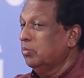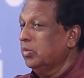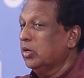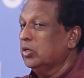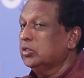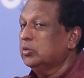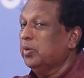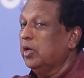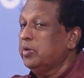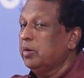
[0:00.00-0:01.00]
Because
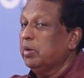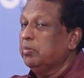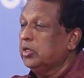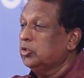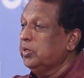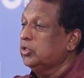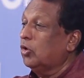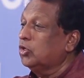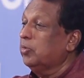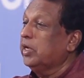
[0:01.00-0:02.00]
permanent members means
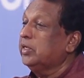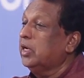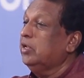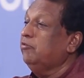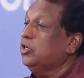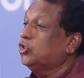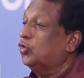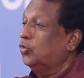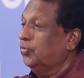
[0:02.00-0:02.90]
automatically veto.